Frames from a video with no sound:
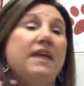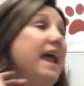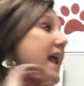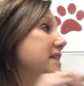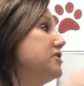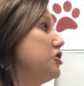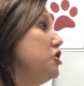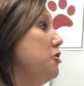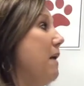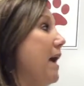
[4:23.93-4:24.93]
the answer,
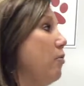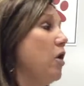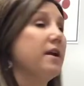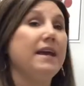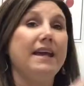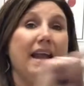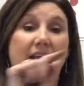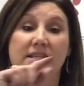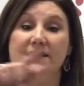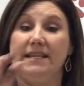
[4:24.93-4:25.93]
you might work it
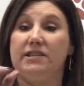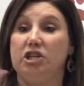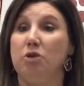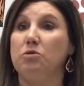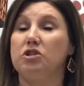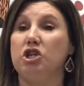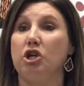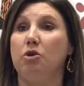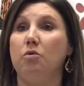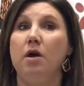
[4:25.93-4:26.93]
and see 2 to
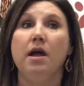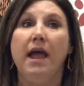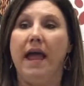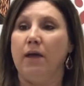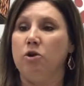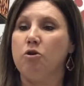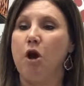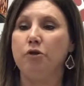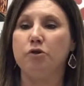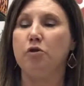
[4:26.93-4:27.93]
2, and you
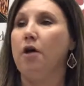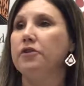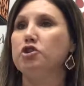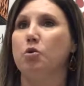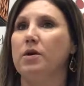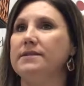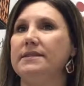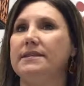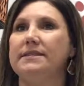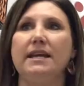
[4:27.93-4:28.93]
go through all the
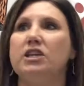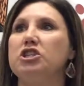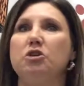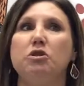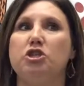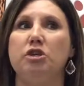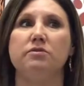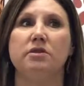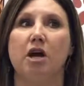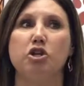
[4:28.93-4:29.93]
choices, and 2 to 2
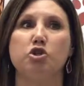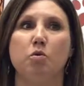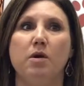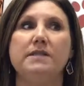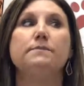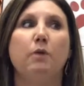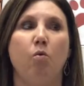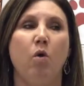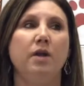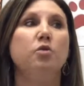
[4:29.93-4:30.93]
is not a choice, but
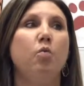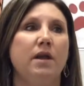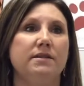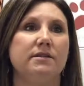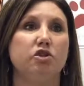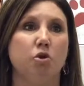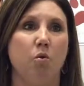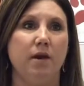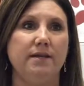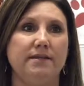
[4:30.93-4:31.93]
1 to 1 is a
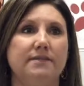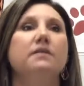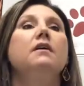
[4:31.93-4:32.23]
choice.